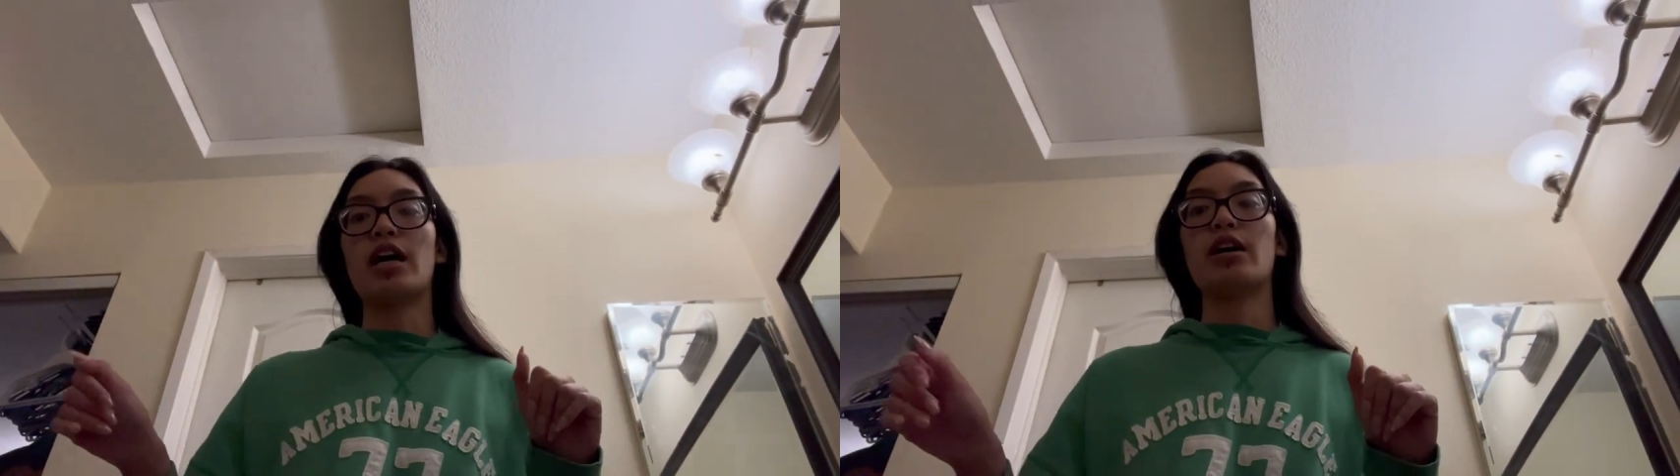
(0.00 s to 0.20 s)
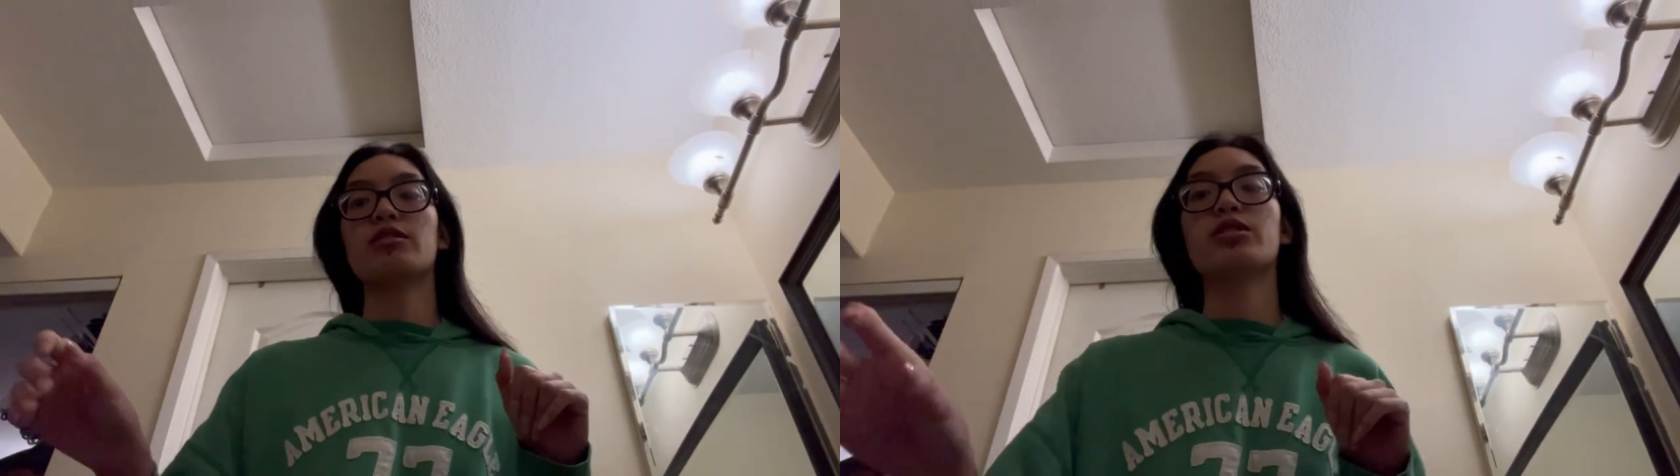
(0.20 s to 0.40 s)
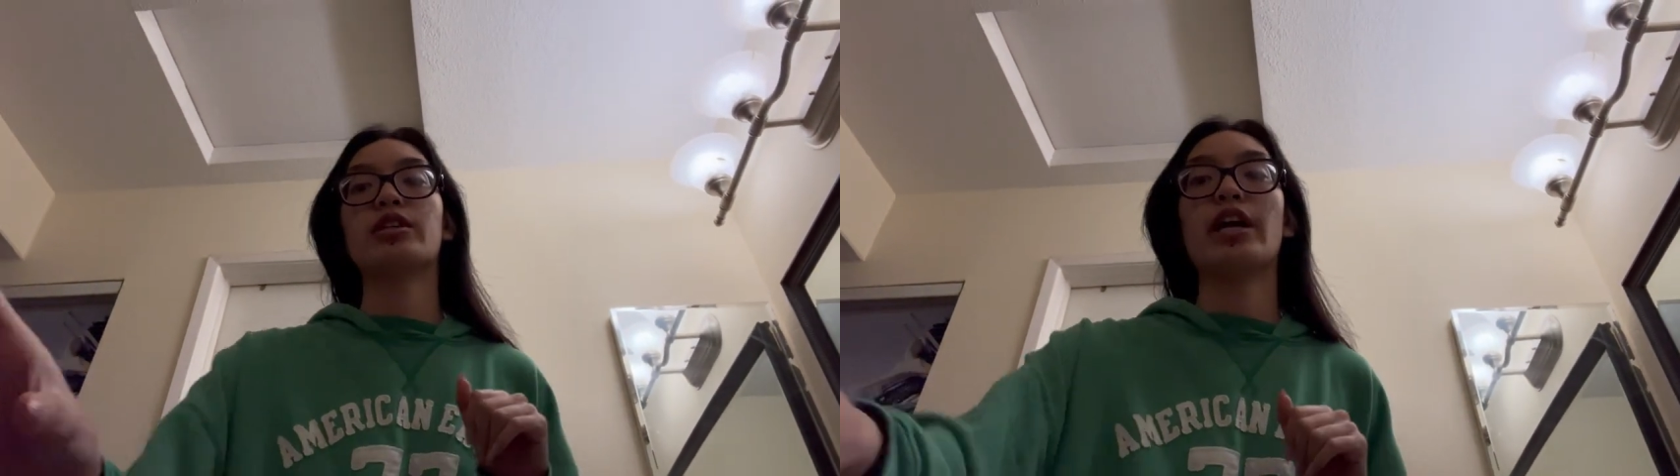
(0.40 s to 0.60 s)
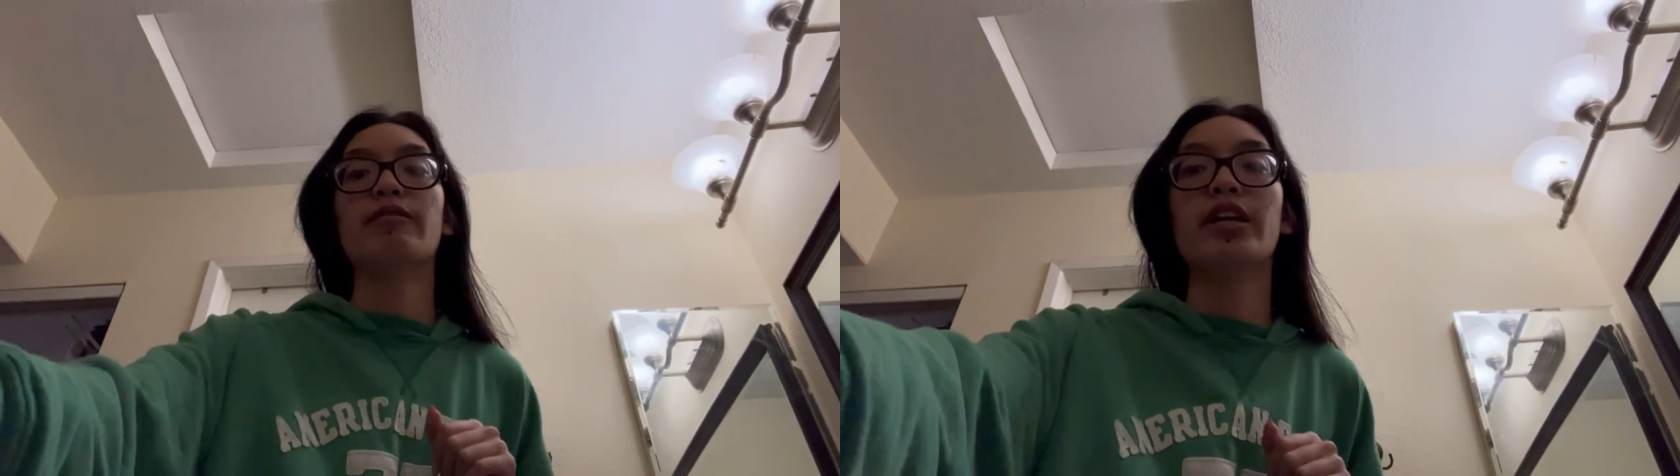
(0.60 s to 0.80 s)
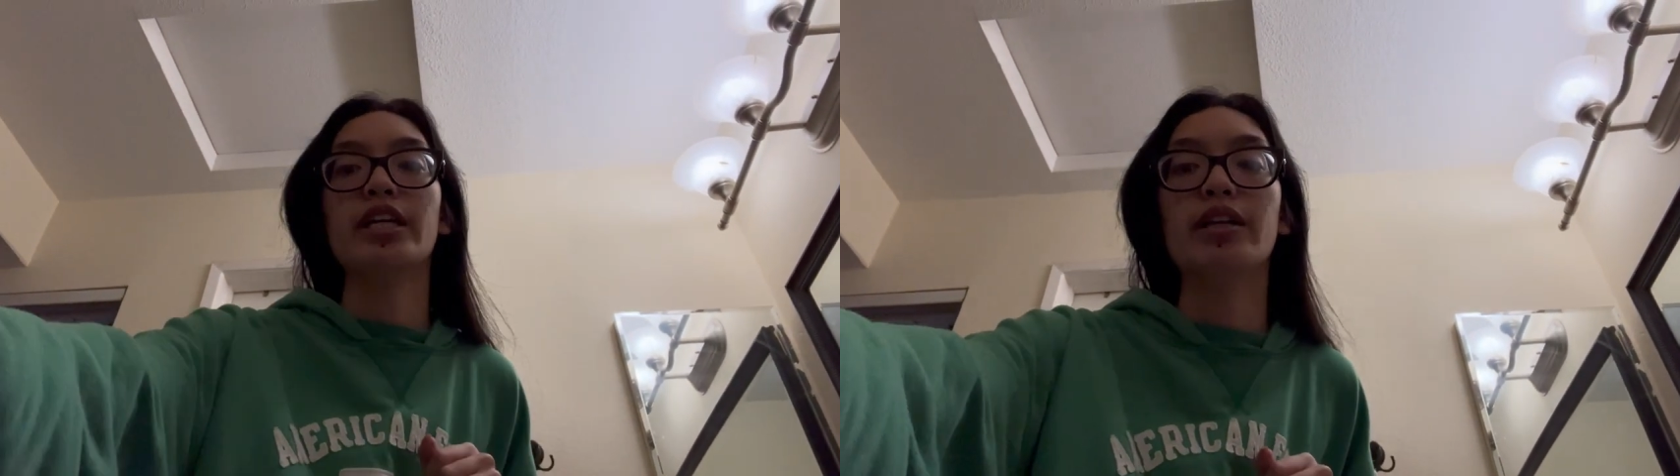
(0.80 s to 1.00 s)
house to
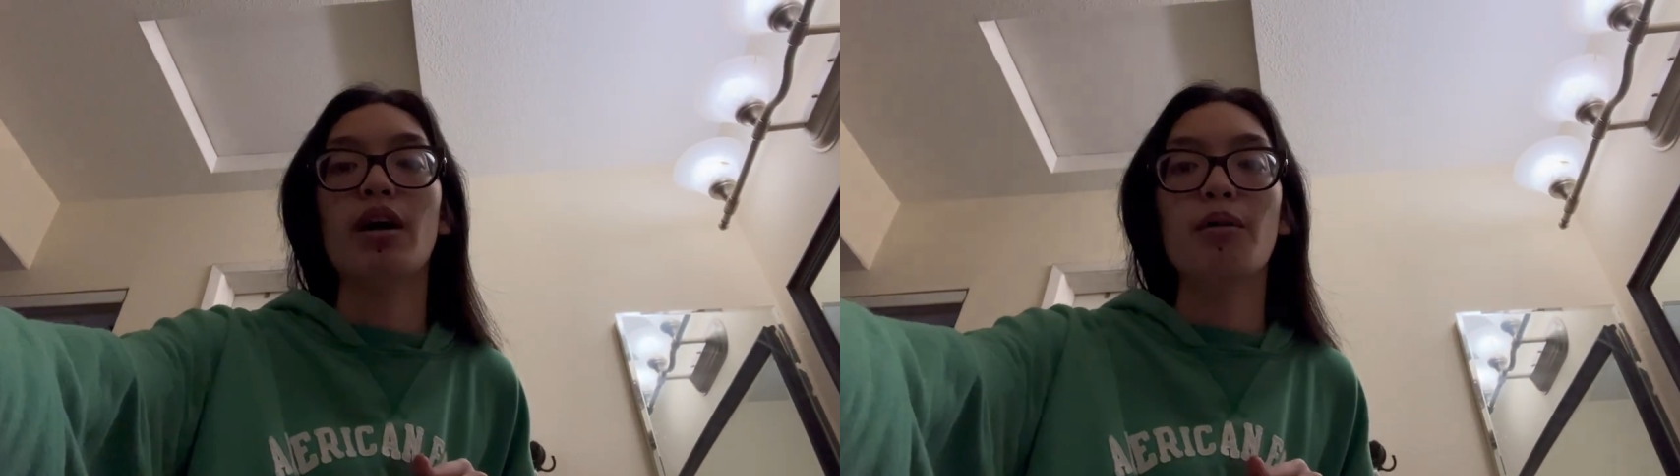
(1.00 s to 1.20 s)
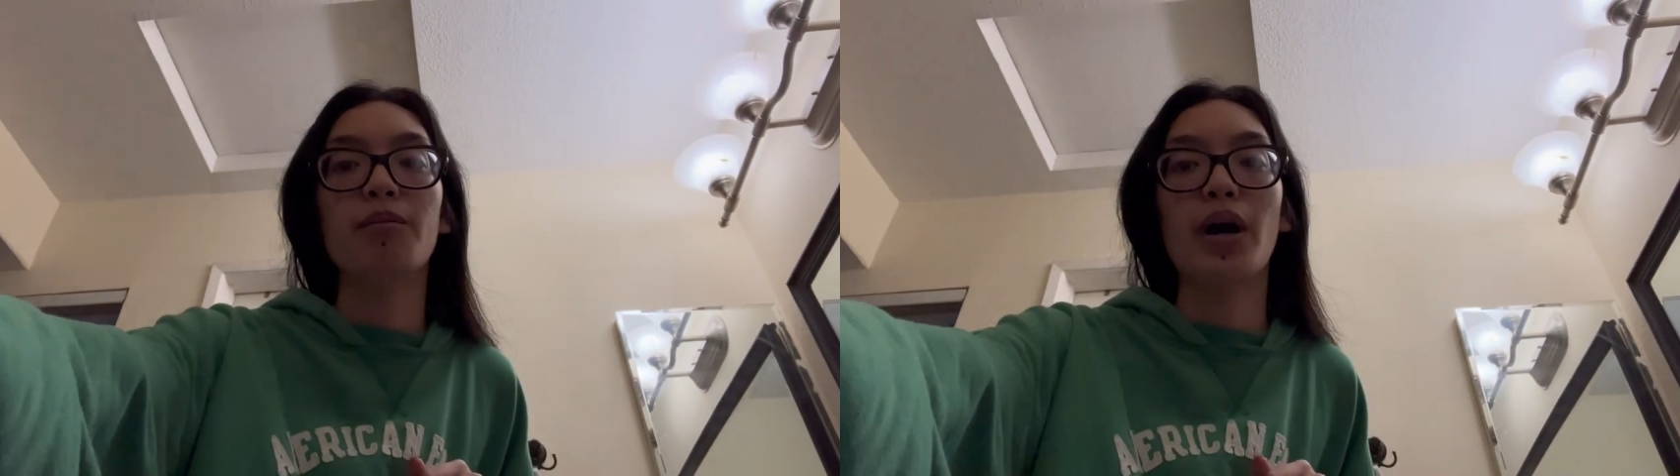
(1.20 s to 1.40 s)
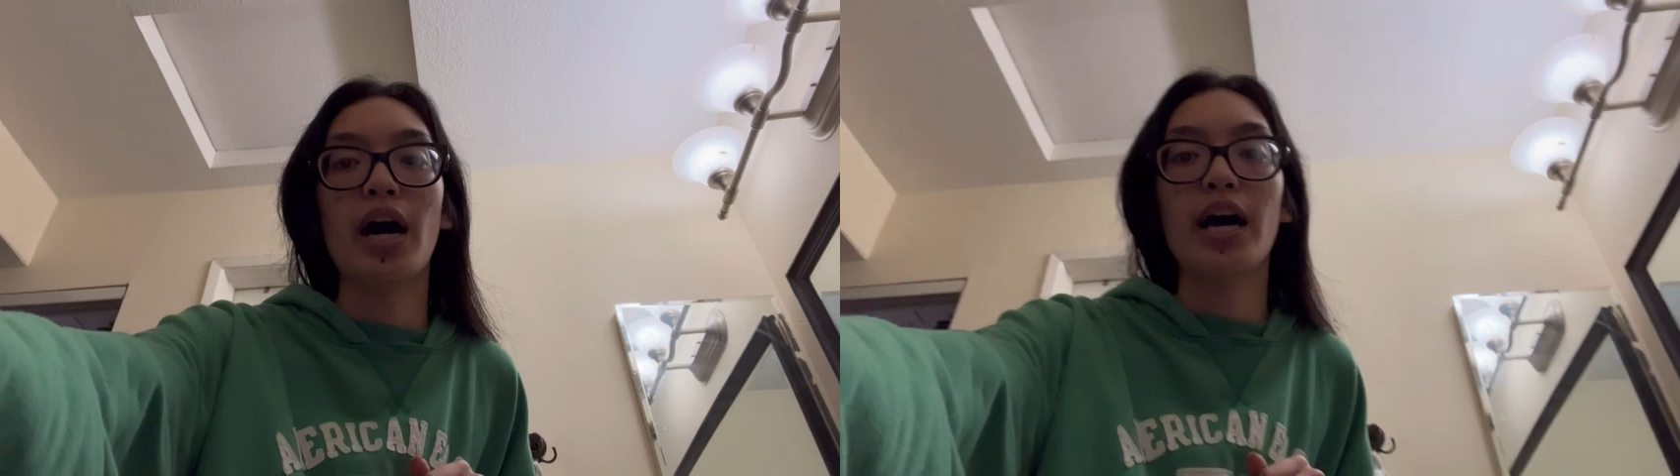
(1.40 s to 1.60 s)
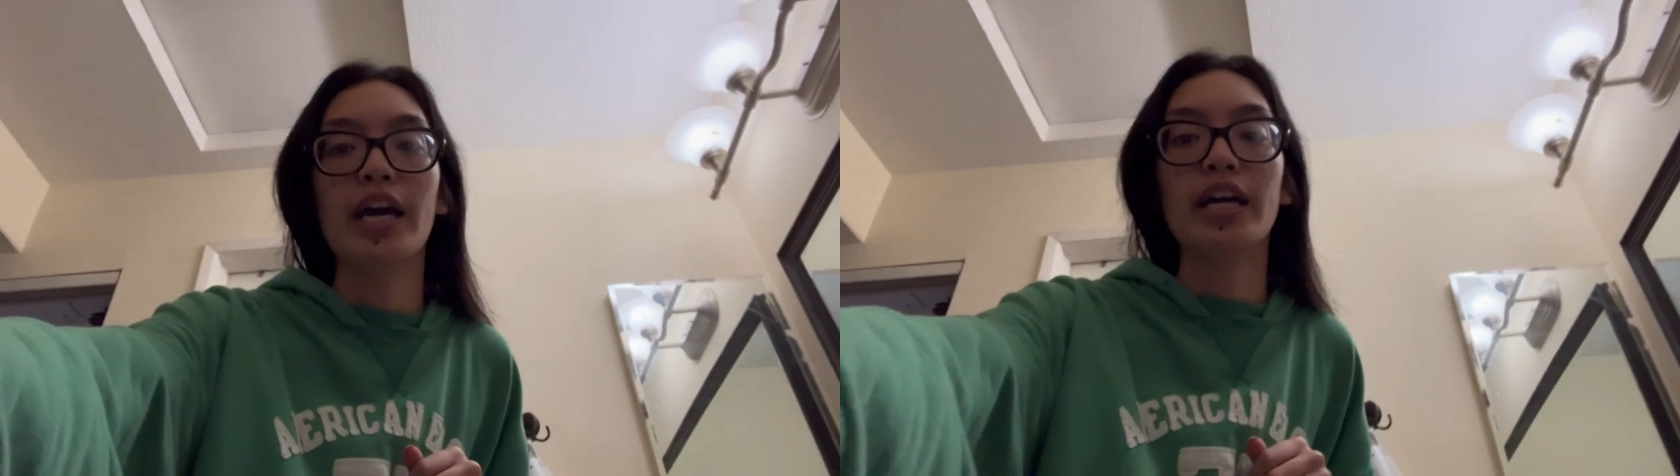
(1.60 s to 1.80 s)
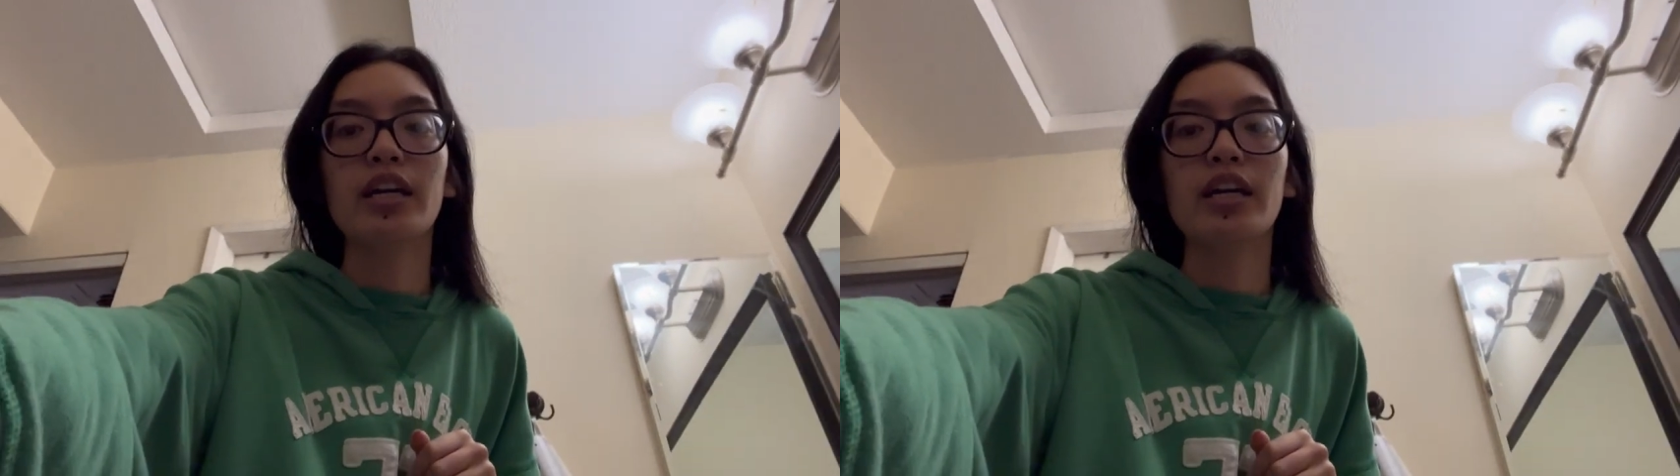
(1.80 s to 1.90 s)
get ready by